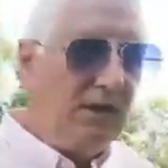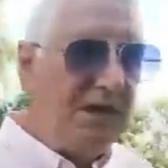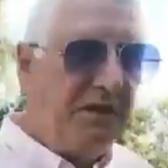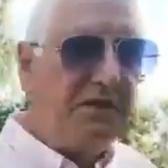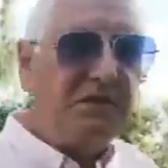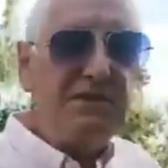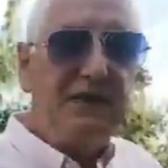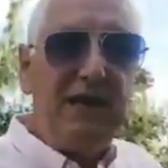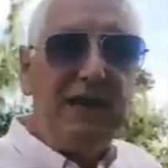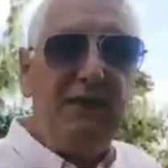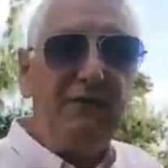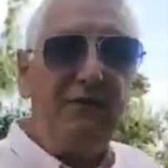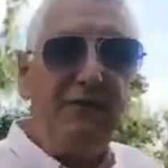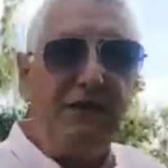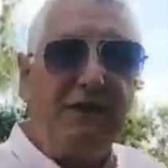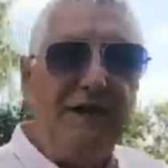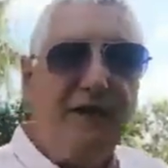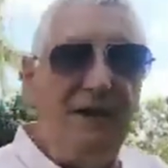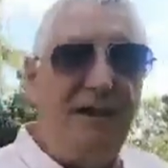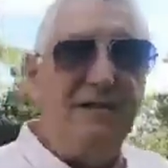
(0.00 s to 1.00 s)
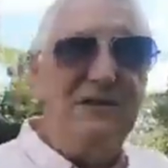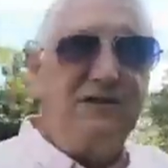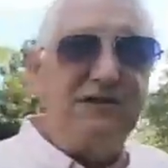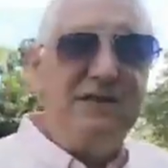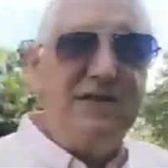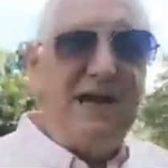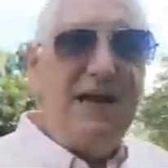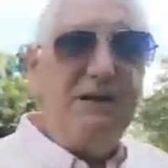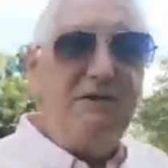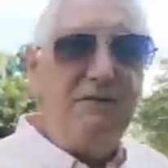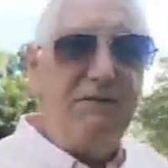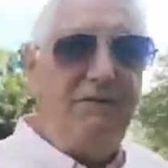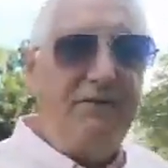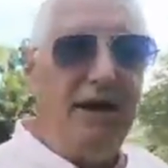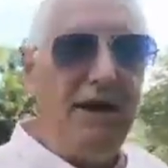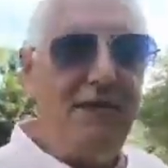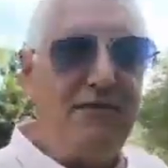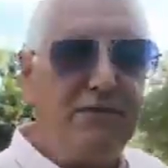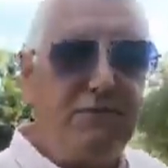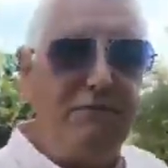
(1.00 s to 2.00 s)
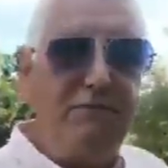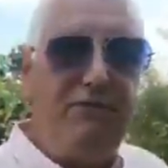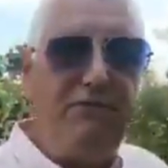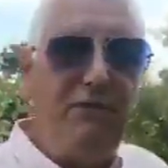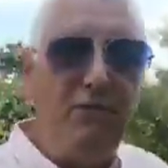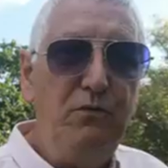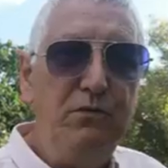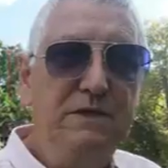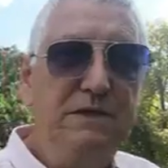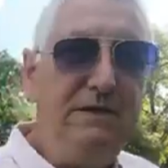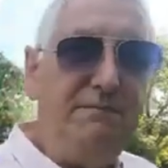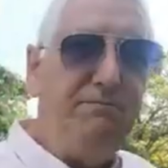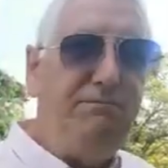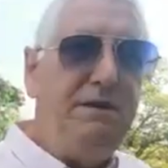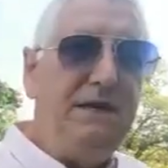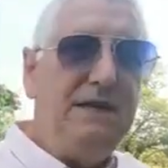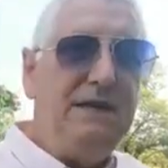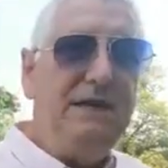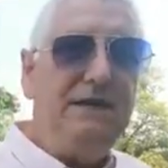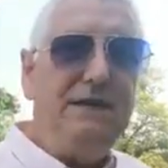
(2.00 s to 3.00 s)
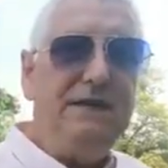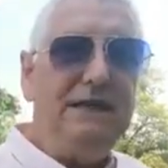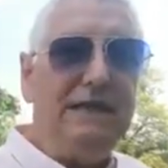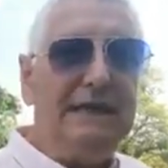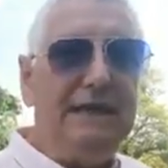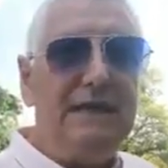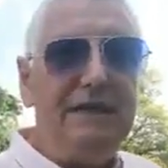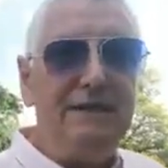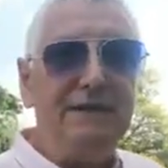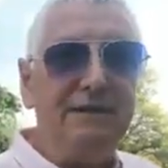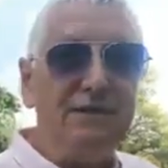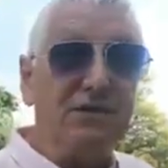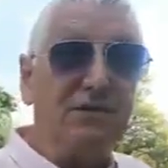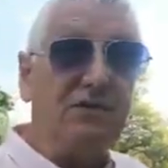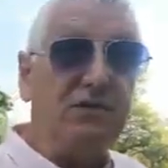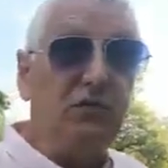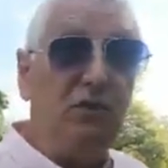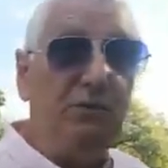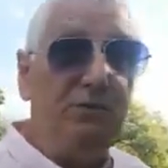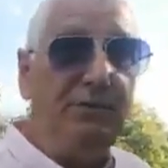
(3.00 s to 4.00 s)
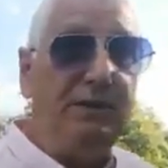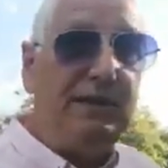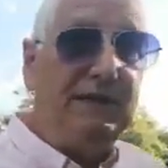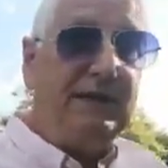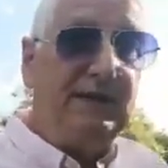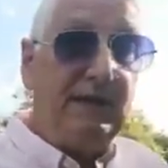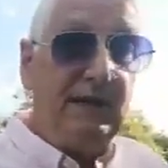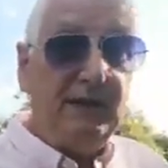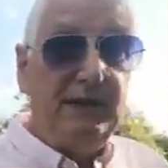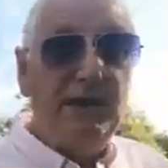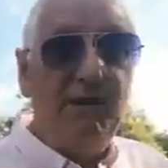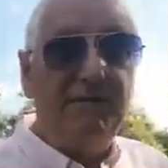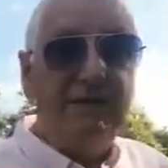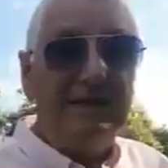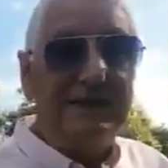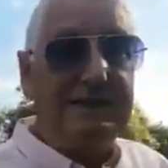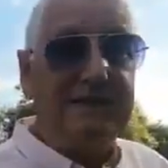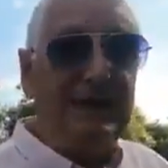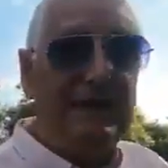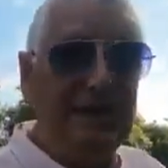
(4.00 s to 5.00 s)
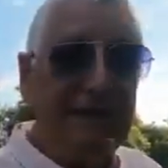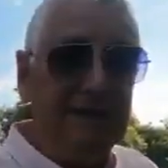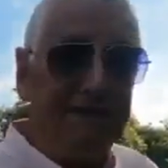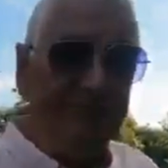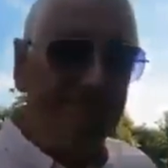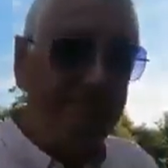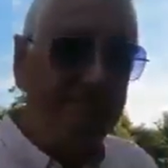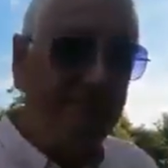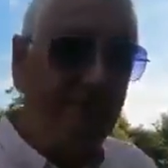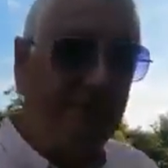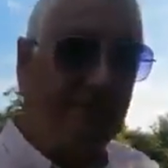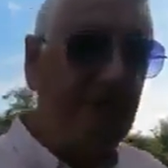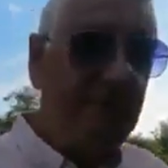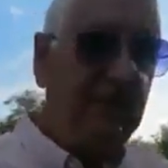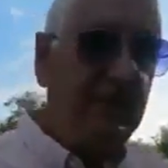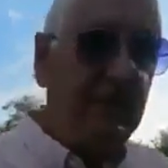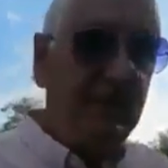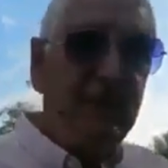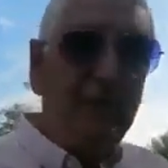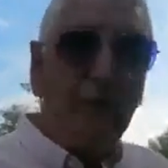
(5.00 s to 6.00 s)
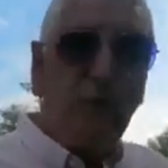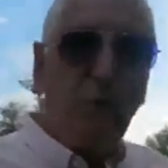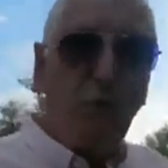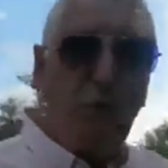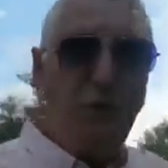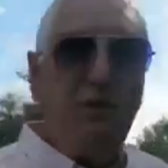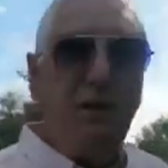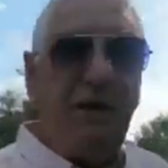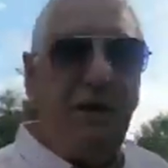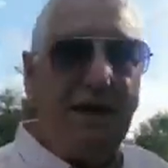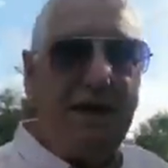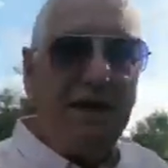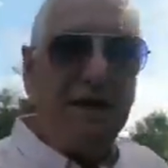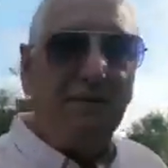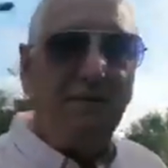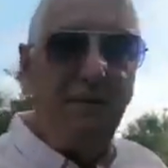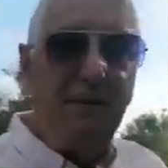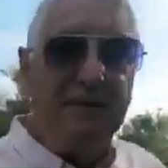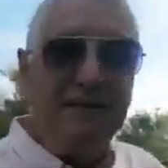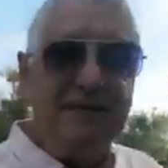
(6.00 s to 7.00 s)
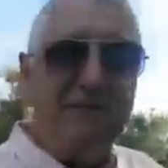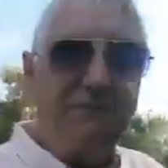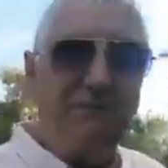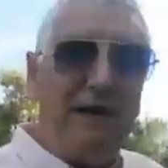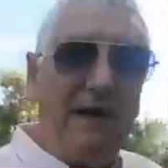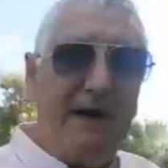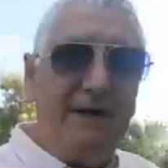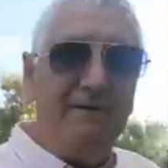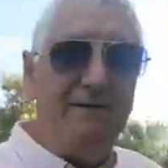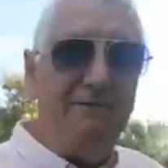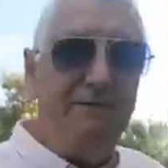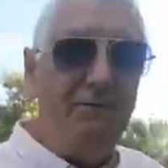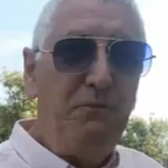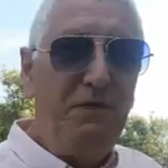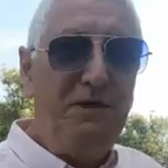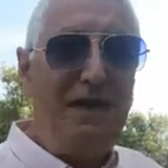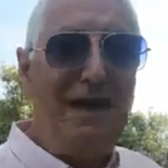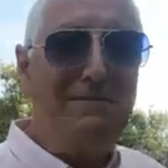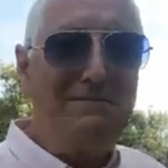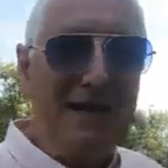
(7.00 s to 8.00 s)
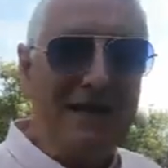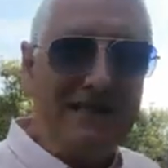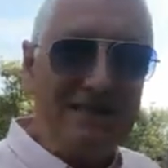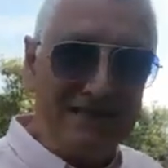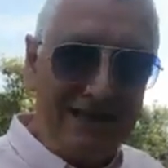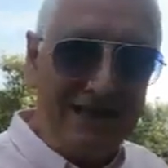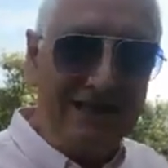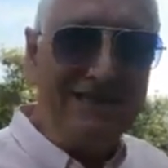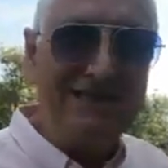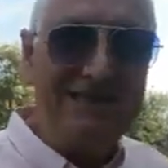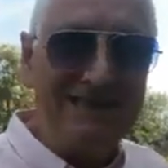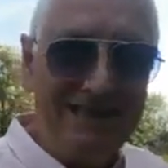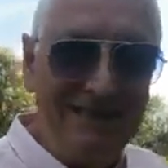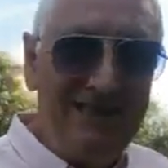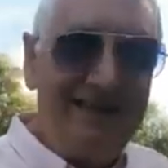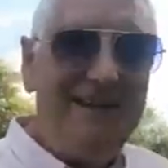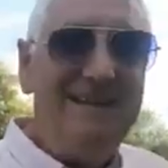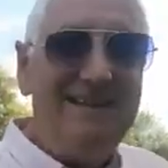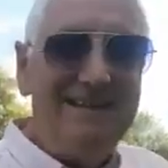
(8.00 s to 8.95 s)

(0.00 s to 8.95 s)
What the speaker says: We're going to take a very large share of the $140 billion a year that Zoom are currently taking. Would you like a little piece of that? Would that make sense?